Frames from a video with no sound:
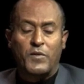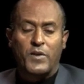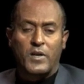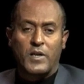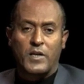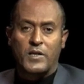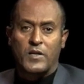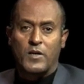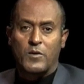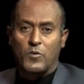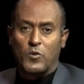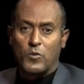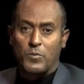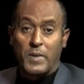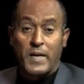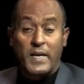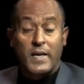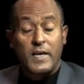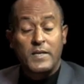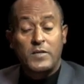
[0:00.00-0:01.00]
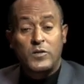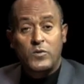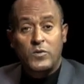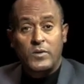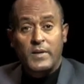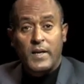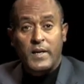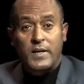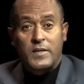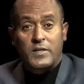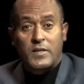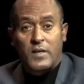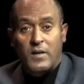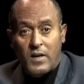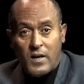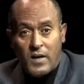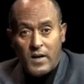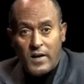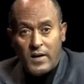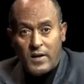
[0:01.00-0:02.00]
Tefera Gedamu. My guest today,
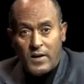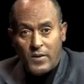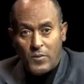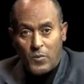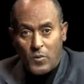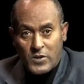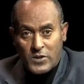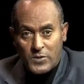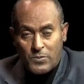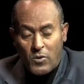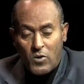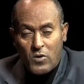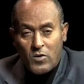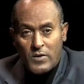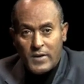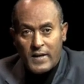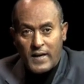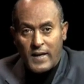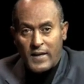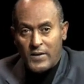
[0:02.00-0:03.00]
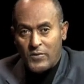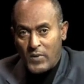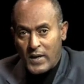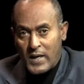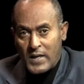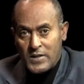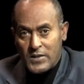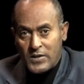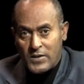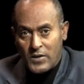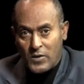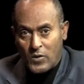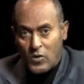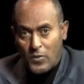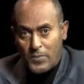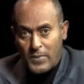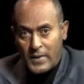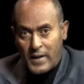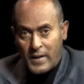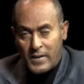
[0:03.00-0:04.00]
Sara Haile, was born and raised in
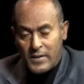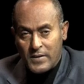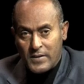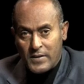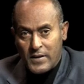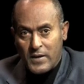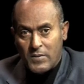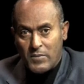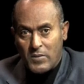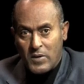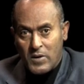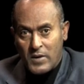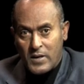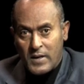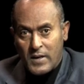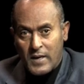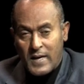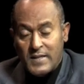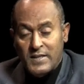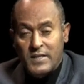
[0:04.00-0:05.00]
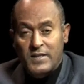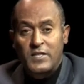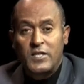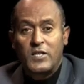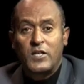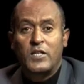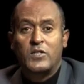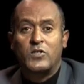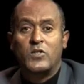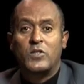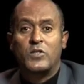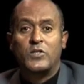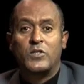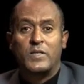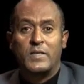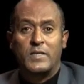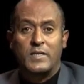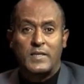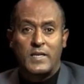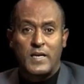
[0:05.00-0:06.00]
Copenhagen, Denmark. As a teenager,
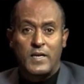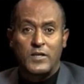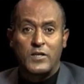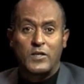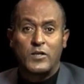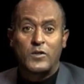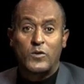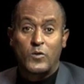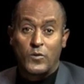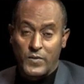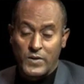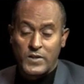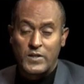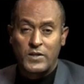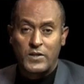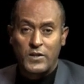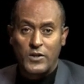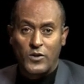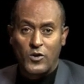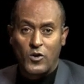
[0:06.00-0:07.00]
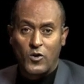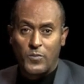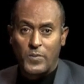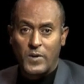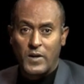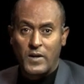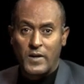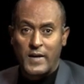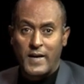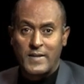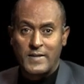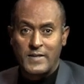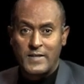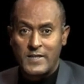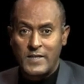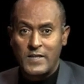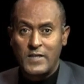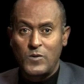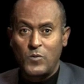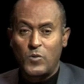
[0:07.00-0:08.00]
she decided to visit Ethiopia and
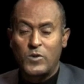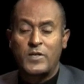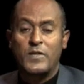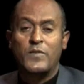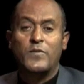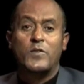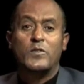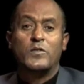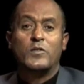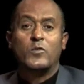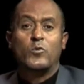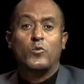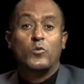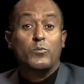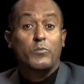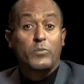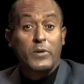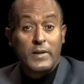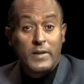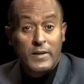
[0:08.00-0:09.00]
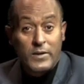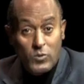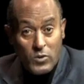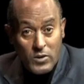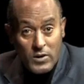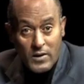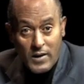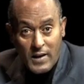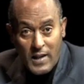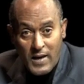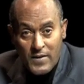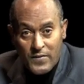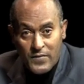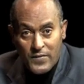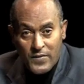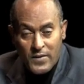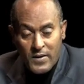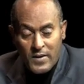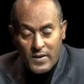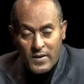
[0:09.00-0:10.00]
see what difference it could bring to her
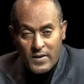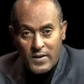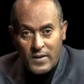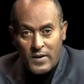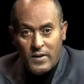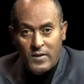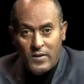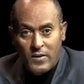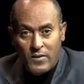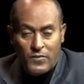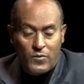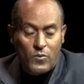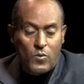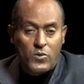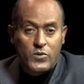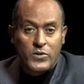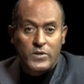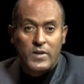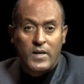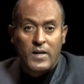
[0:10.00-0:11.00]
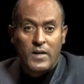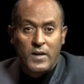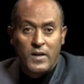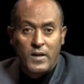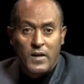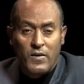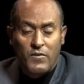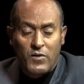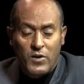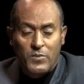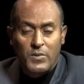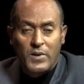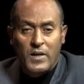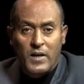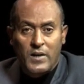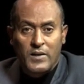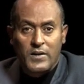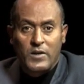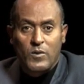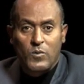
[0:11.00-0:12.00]
life. Of course, a very
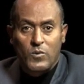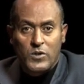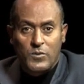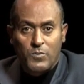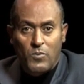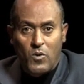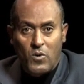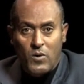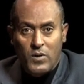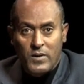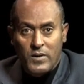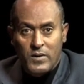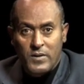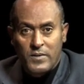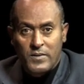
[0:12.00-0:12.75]
big idea was born.